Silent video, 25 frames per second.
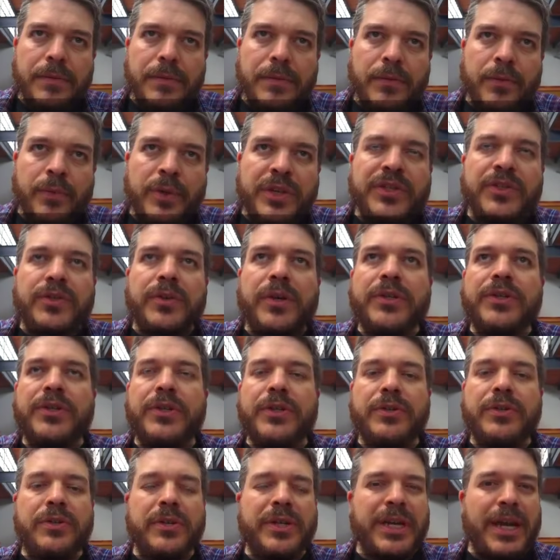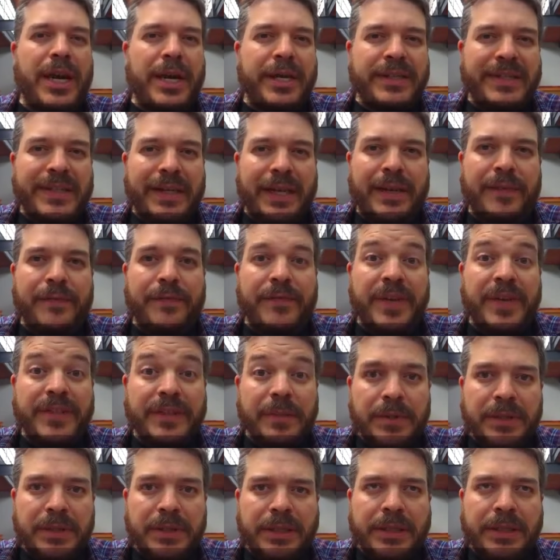restructuring your content
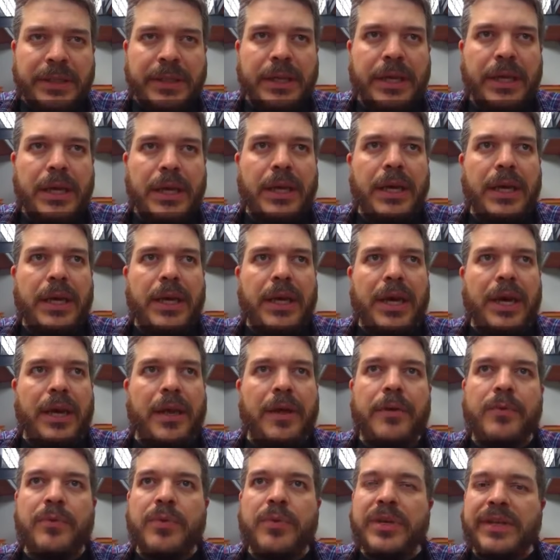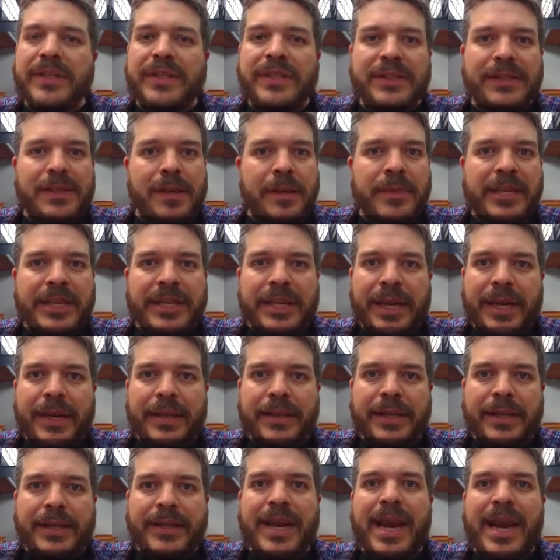visibly, really slimming
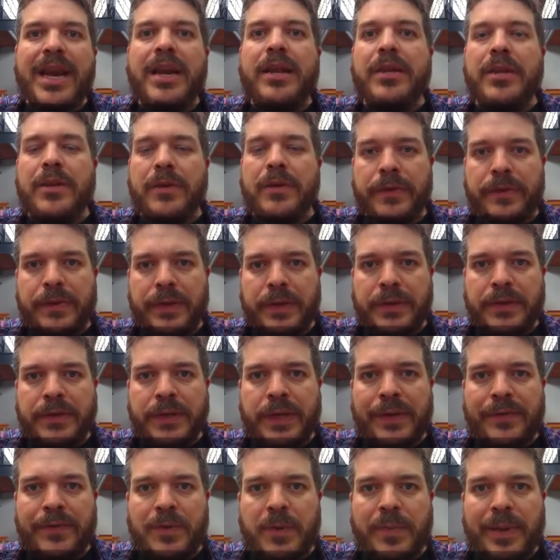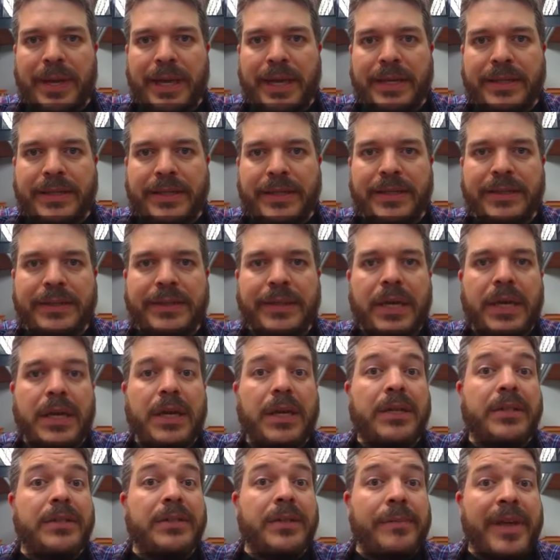down the data usage of your pages
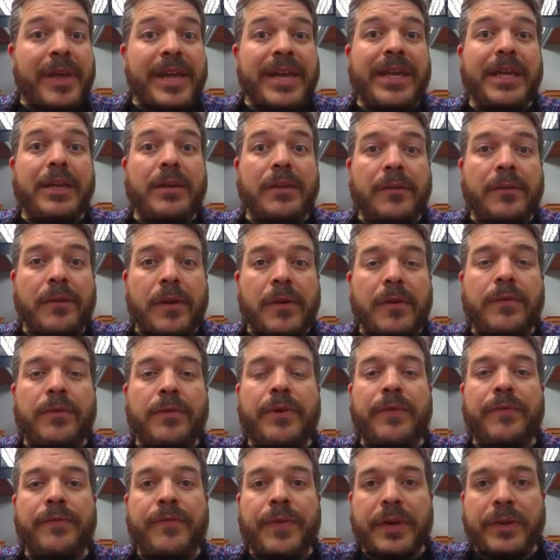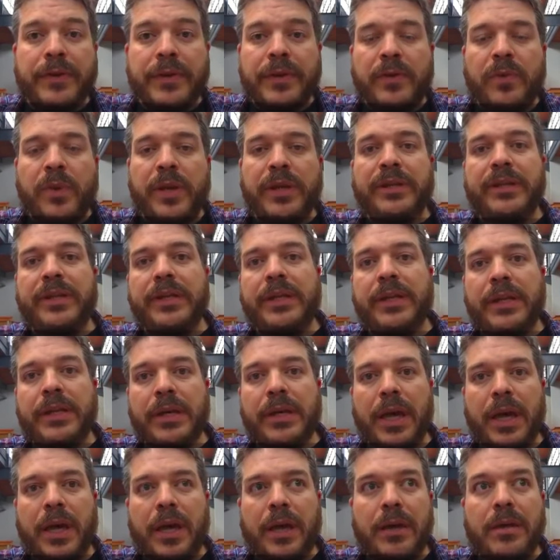to make it load very
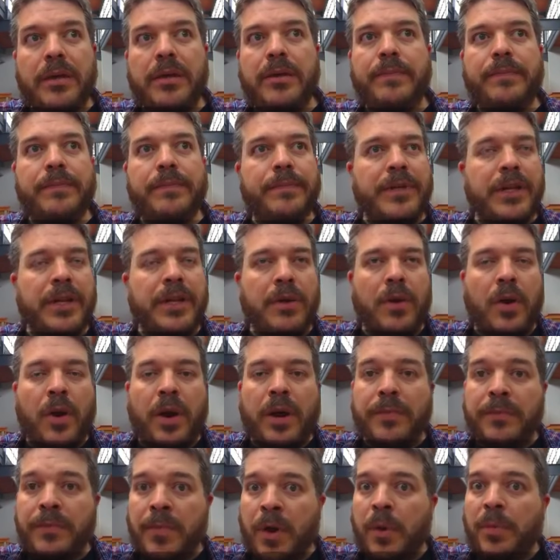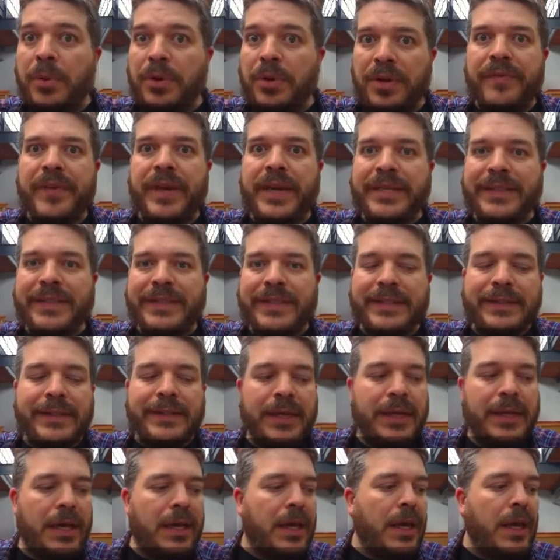quickly, on mobile devices,
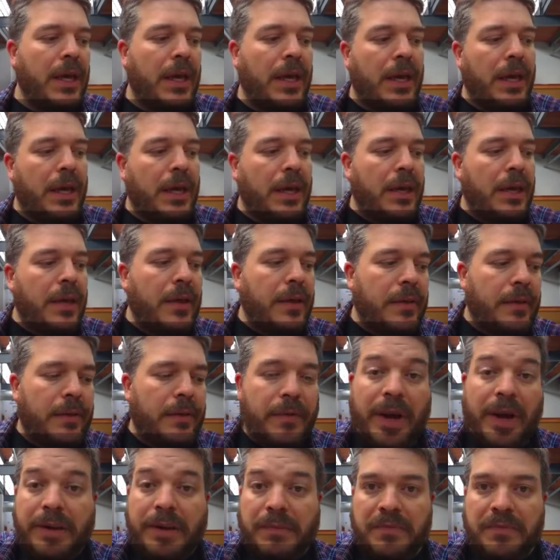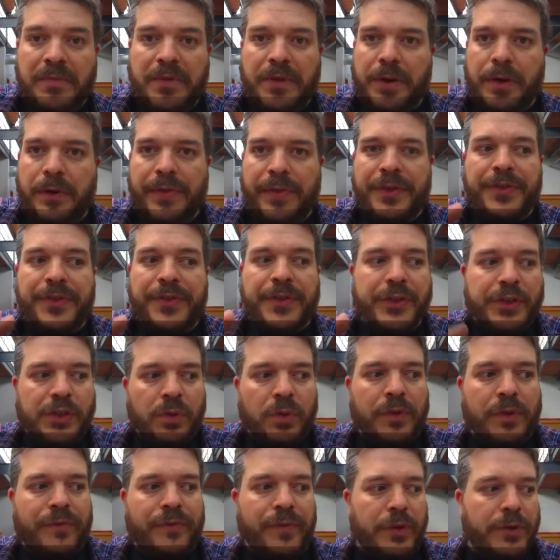right? So that's the
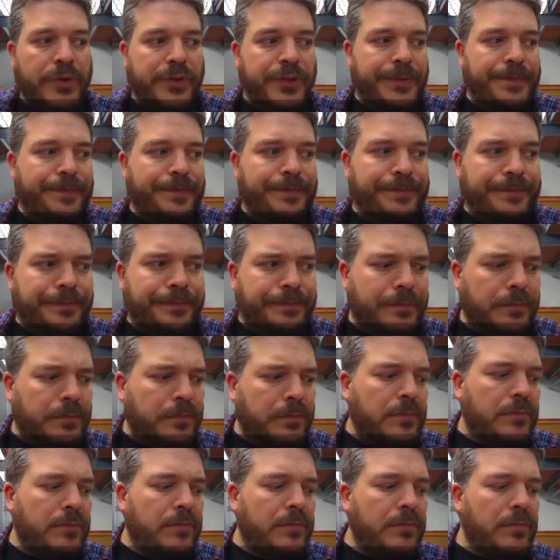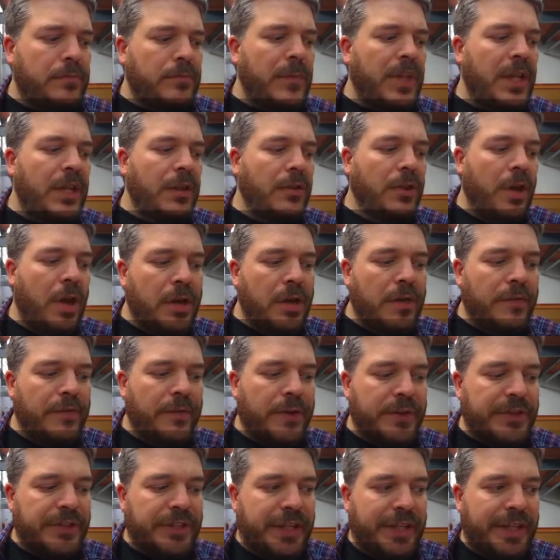short version. Long
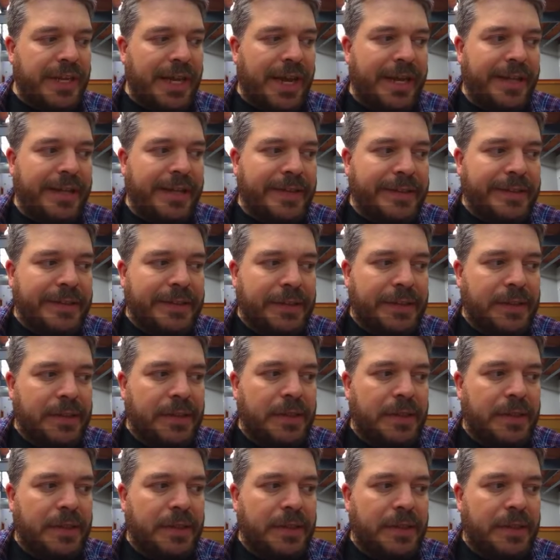version of that is,